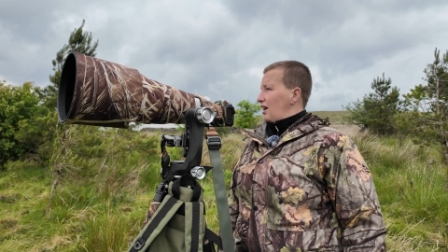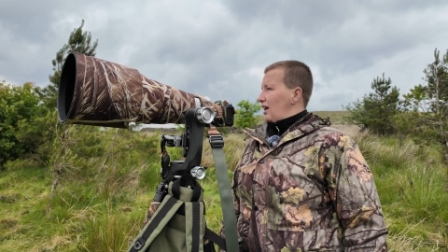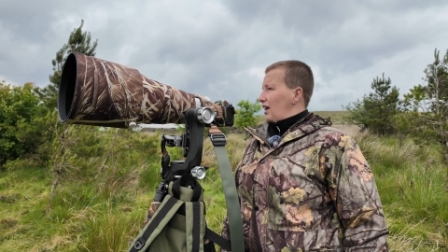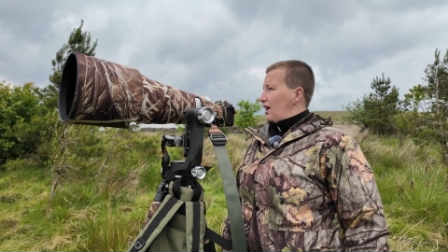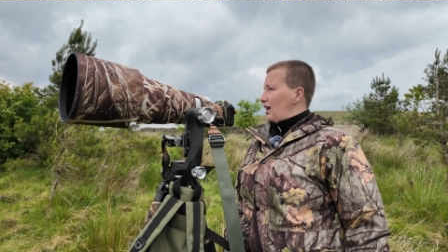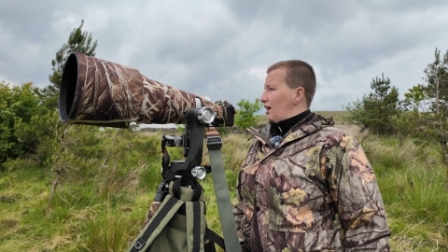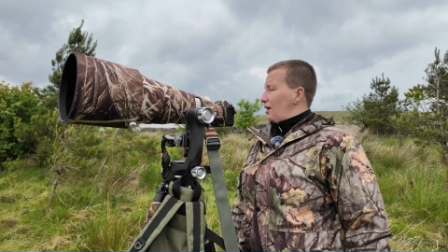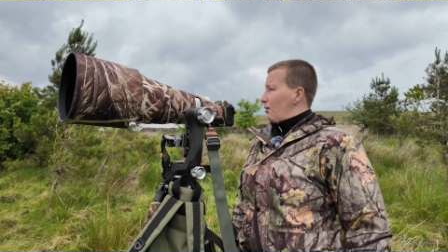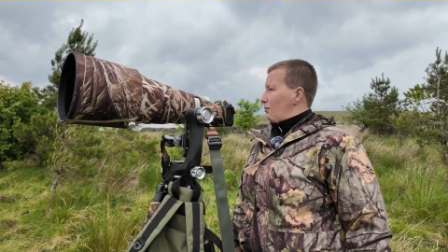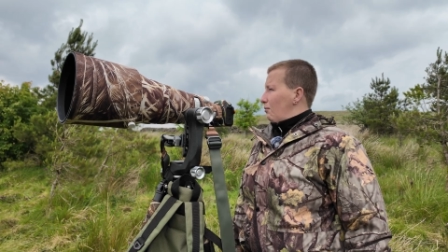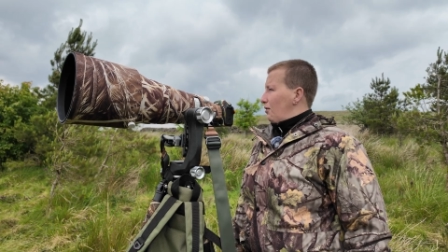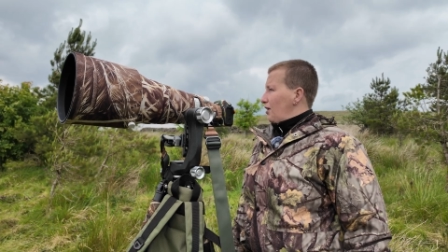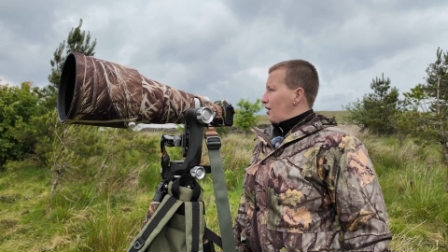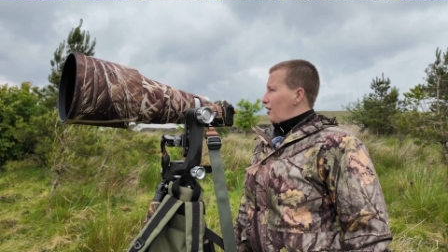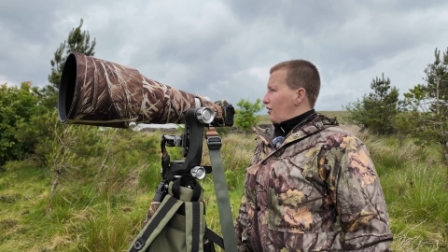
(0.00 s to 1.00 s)

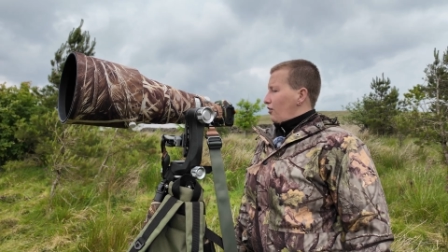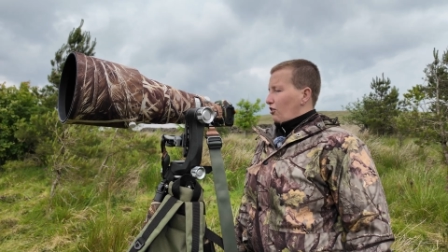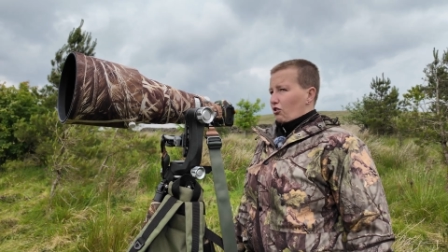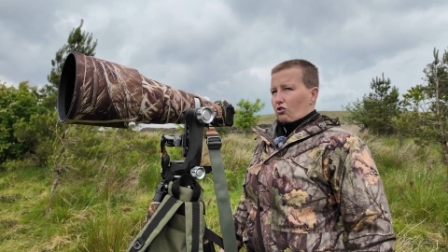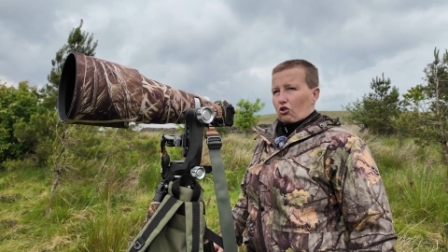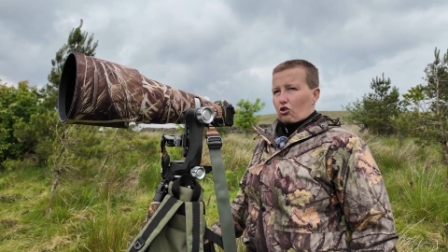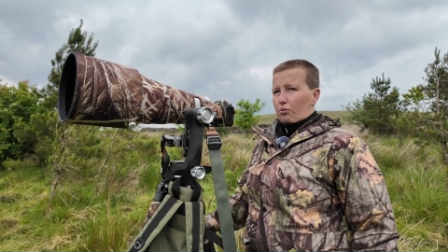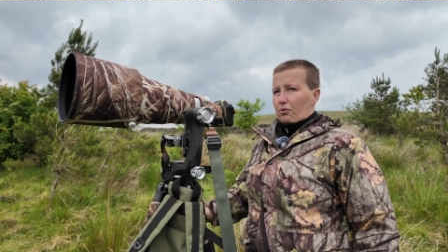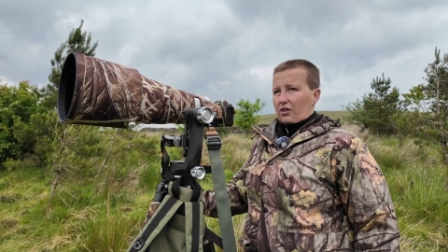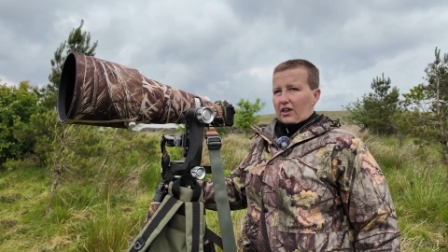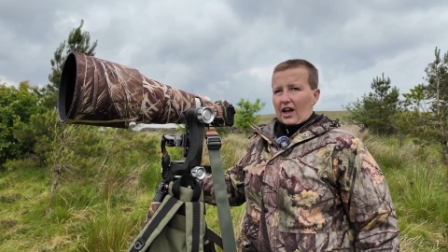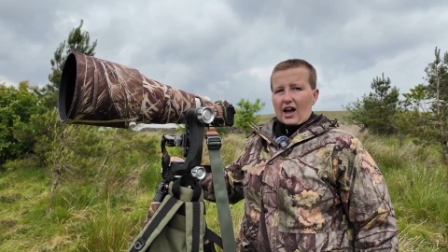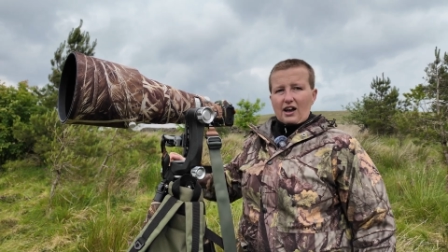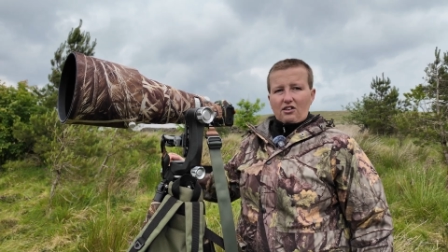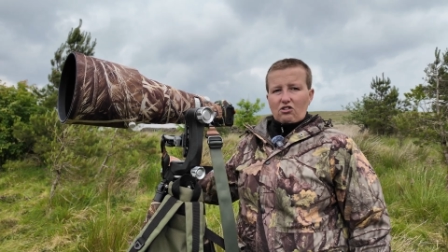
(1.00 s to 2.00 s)
The couple of the
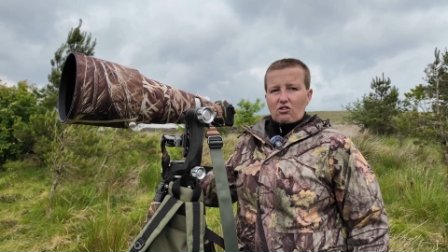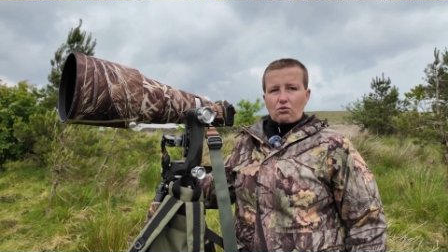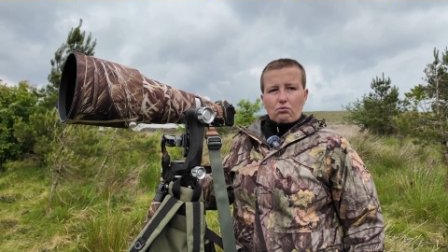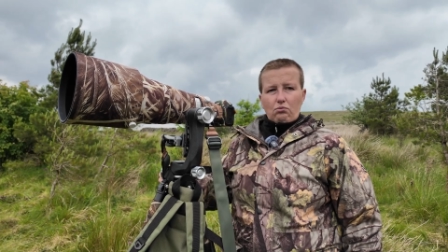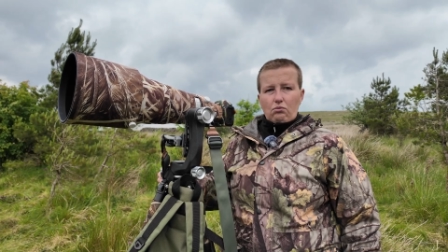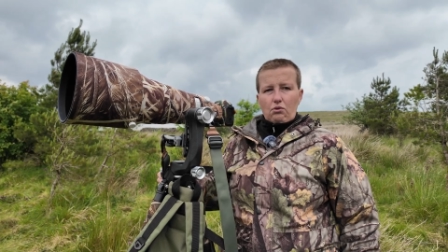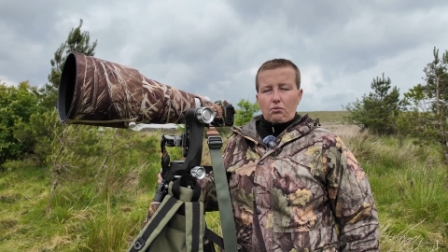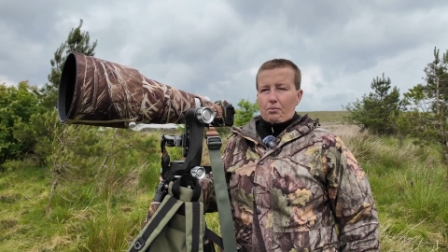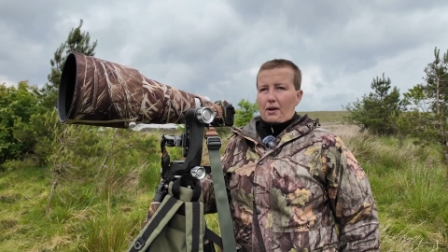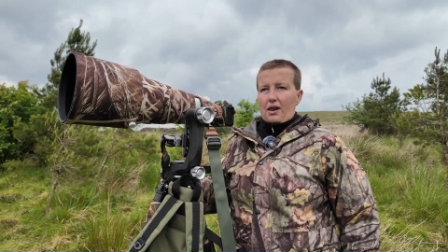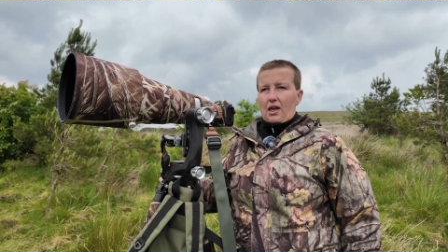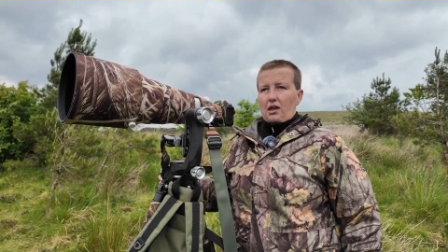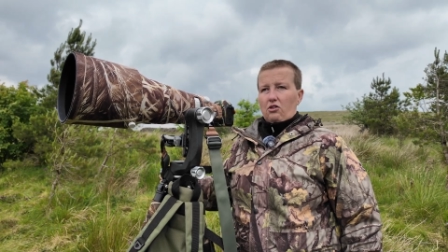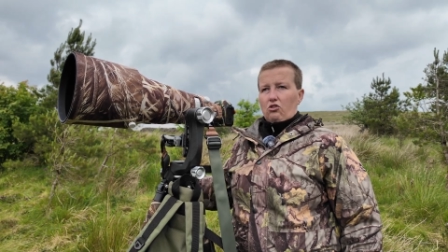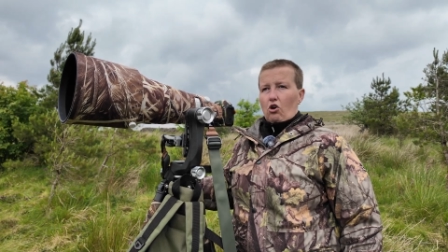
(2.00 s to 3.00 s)
guys that have been
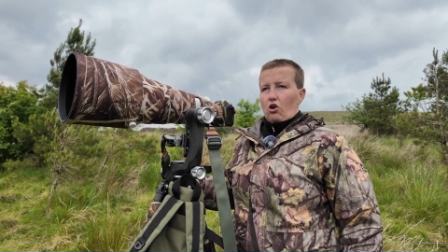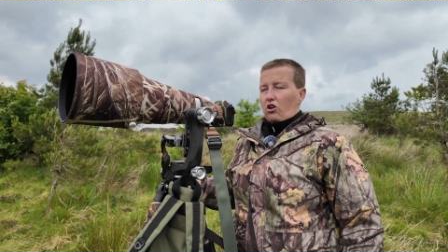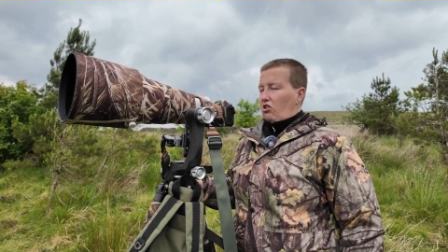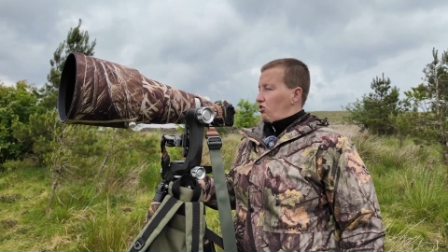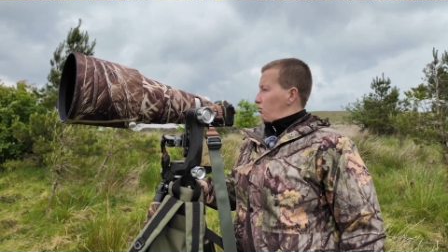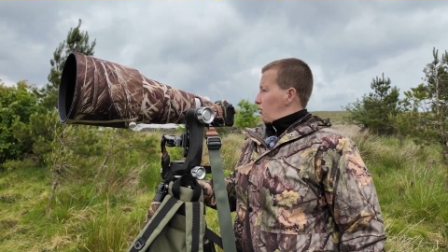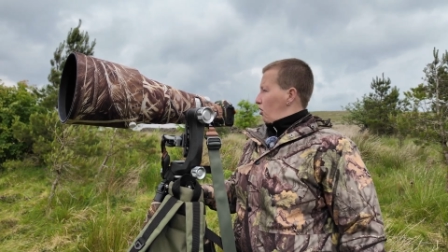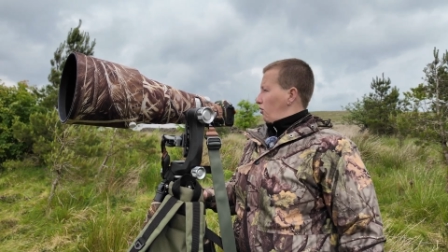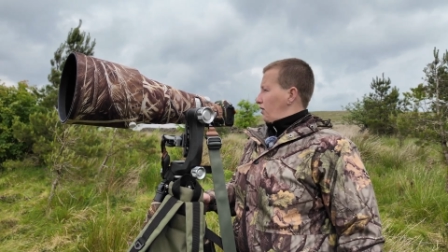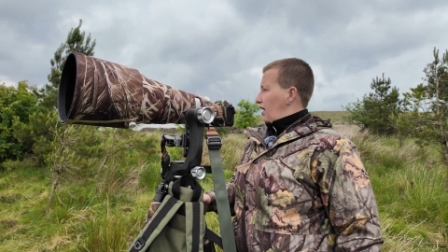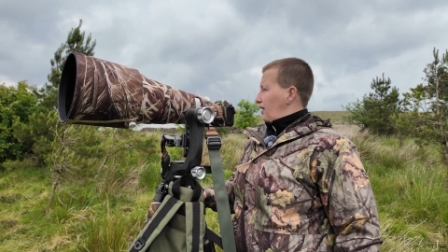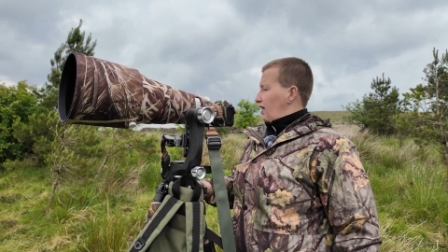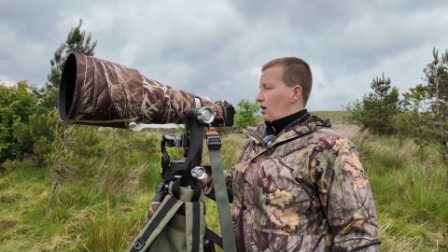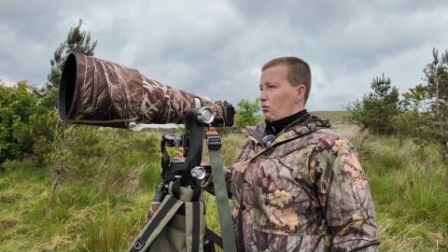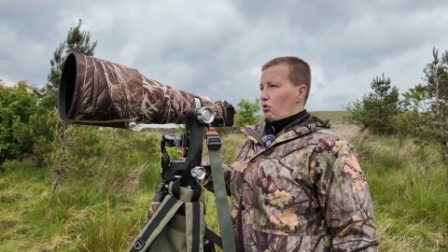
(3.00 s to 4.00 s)
here talking to me all day,
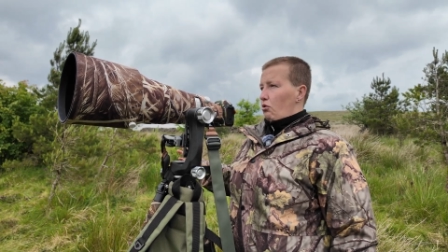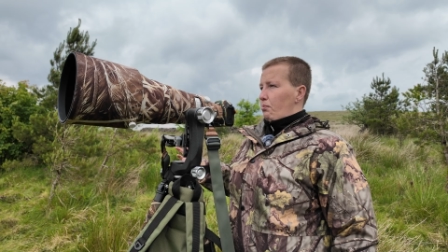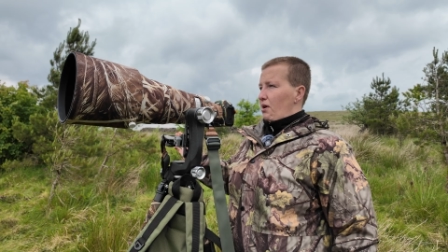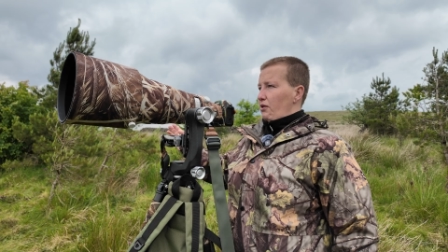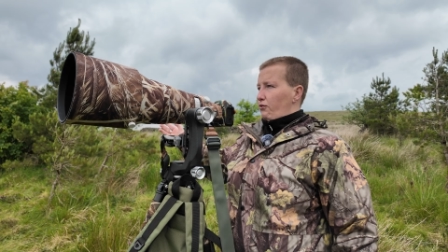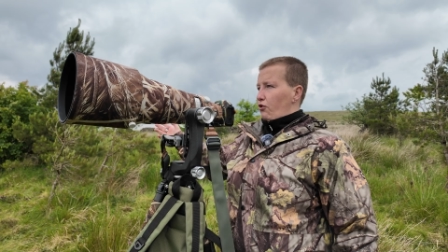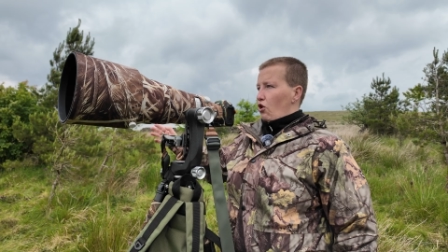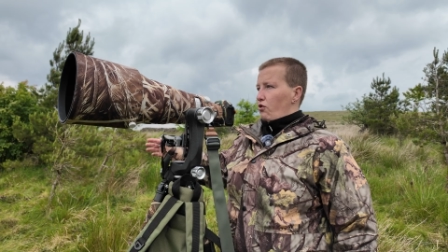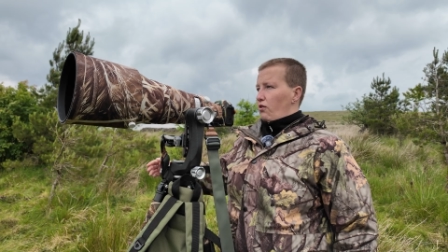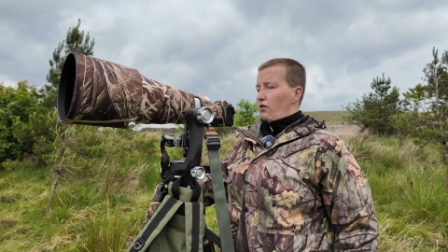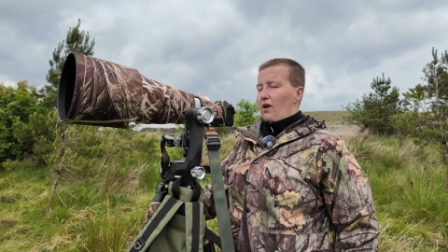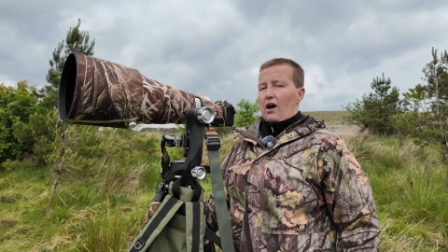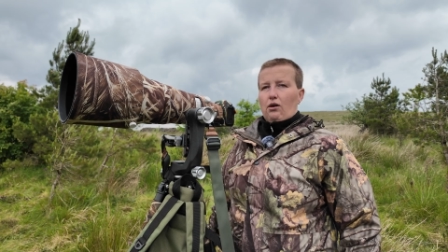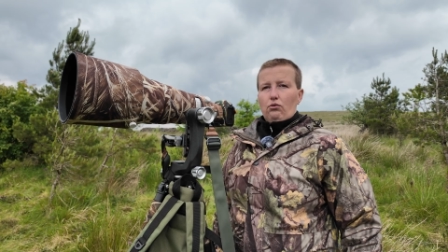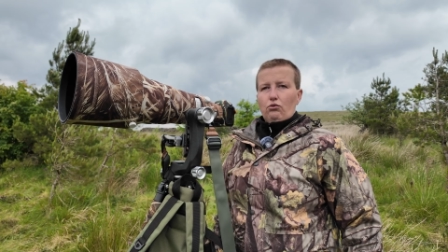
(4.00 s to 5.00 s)
they were a bit further
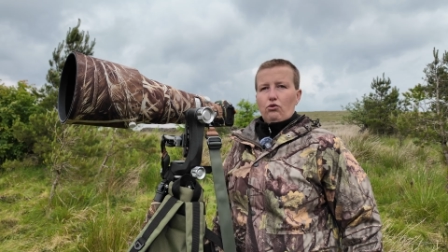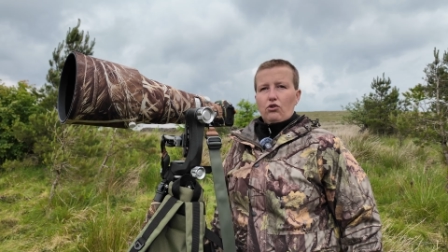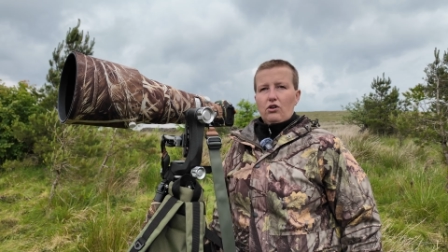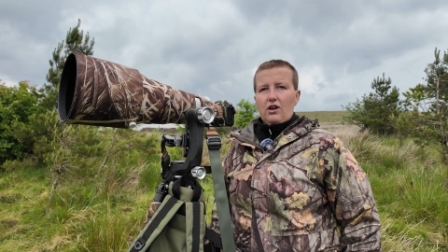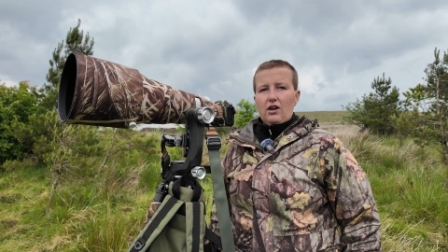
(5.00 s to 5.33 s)
around,